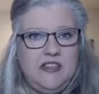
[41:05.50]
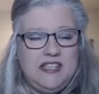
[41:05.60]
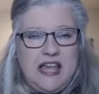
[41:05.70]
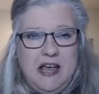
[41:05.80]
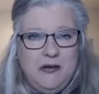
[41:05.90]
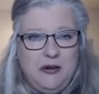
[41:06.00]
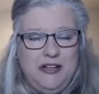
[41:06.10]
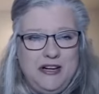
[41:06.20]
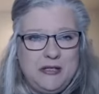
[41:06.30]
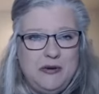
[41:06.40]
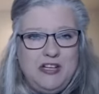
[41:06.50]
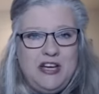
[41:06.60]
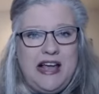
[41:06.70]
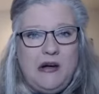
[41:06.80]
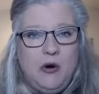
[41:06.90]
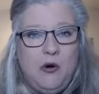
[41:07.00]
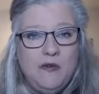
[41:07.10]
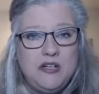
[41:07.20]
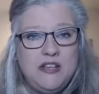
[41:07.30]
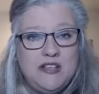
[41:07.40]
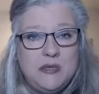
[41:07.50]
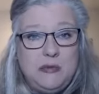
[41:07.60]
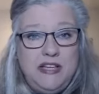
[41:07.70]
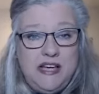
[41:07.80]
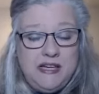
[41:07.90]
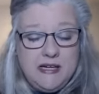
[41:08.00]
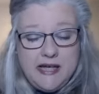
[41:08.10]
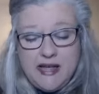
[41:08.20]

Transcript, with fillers: sacral and it's reaching out over to the spleen.